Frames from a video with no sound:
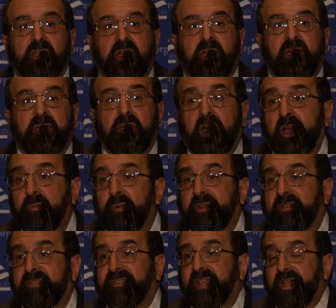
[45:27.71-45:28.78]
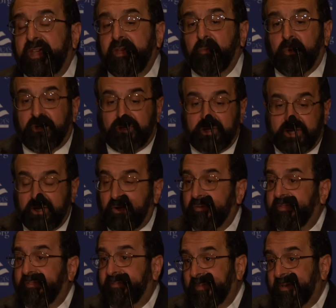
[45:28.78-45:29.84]
I, I would say, well, look at
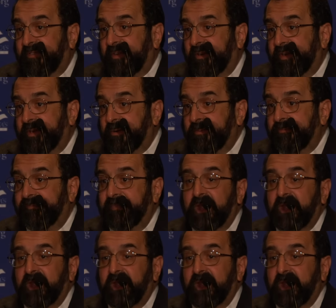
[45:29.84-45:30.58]
all this material.